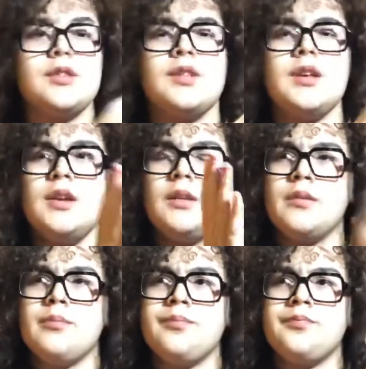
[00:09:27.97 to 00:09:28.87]
are the
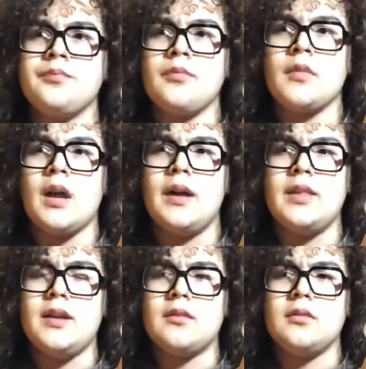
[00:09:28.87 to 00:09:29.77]

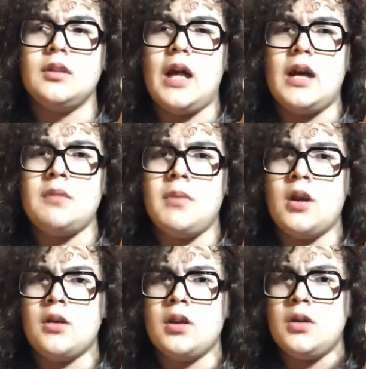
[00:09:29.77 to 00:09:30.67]
Latin
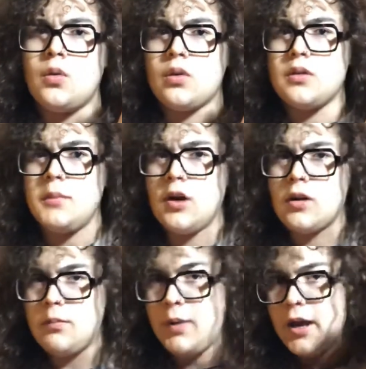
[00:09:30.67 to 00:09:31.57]
America and North
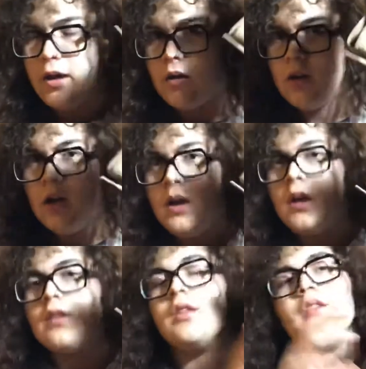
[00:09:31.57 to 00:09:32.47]
America pair.
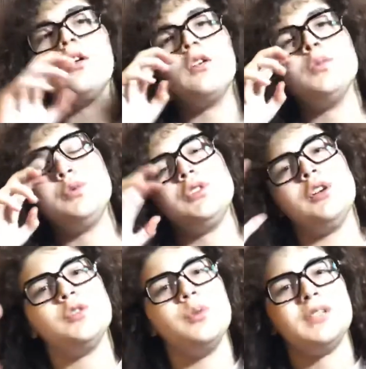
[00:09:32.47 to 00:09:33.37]
There was
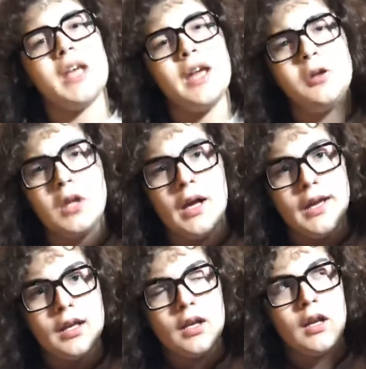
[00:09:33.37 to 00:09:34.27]
also a tail
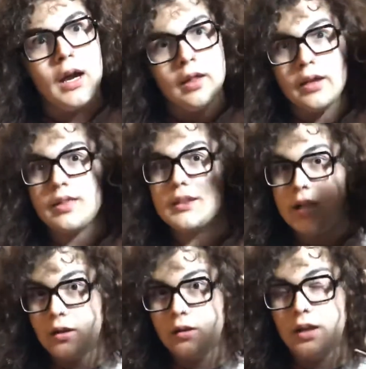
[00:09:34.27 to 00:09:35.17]
light. I like the
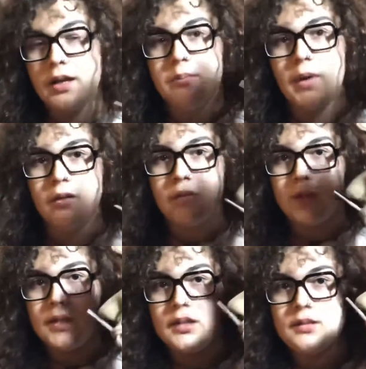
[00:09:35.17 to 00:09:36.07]
tail light better than
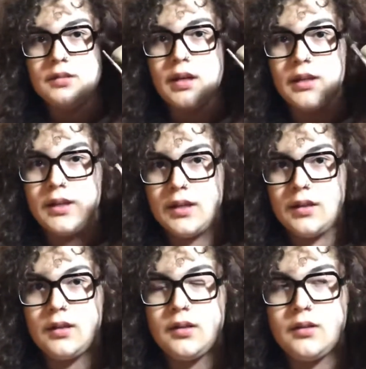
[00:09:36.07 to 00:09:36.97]
these, I
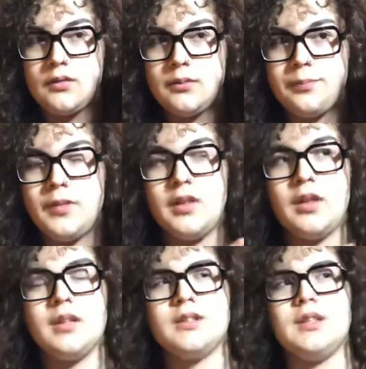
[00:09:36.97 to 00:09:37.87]
think.
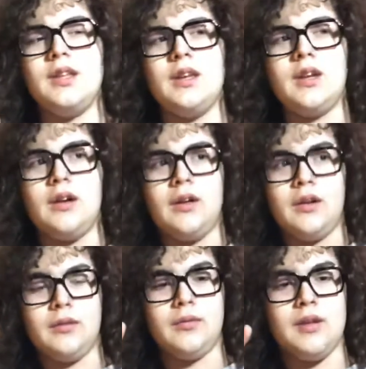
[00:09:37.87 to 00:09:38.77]
It's
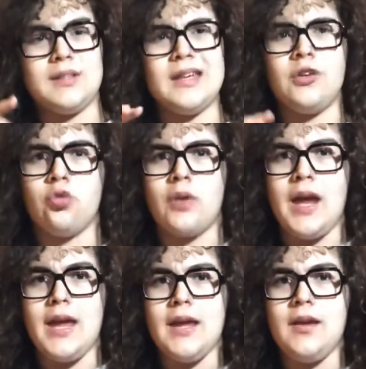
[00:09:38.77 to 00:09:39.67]
it's like
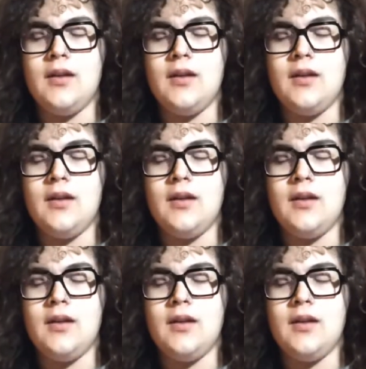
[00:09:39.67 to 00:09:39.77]
gray,